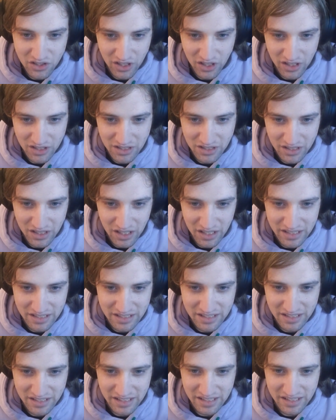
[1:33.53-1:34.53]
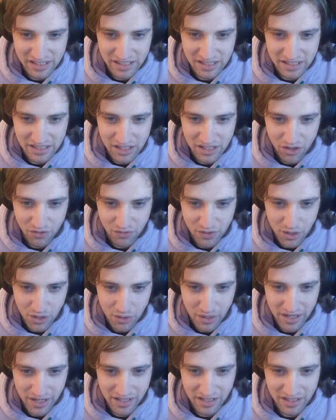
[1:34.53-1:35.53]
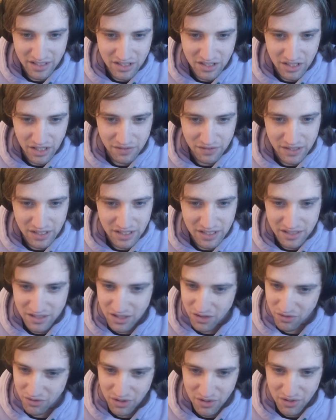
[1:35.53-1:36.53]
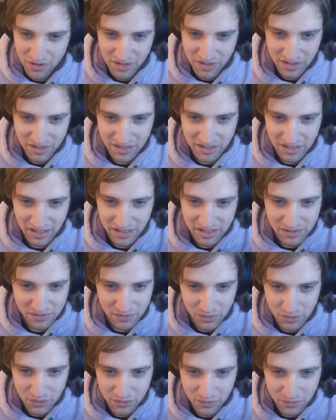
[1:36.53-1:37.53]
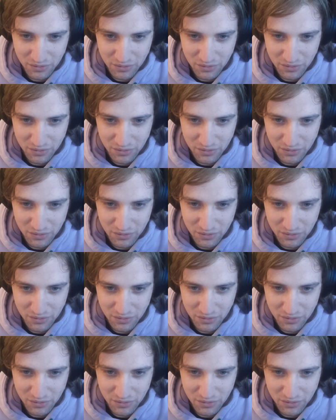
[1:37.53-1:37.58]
Grant and Guy 660 308. Jeff Keys 333. Nice.